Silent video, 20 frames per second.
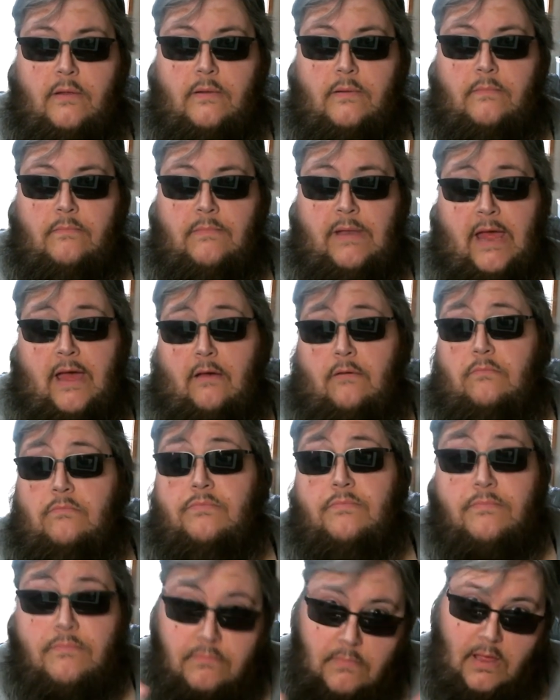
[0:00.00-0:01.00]
Now,
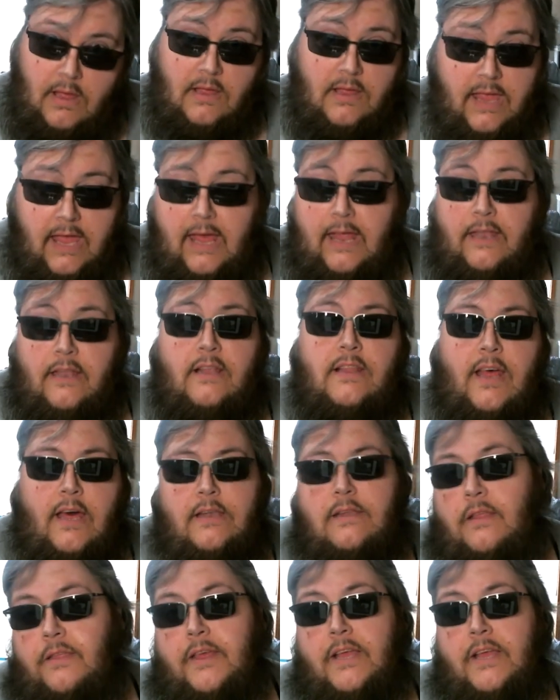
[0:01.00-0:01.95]
again, a lot of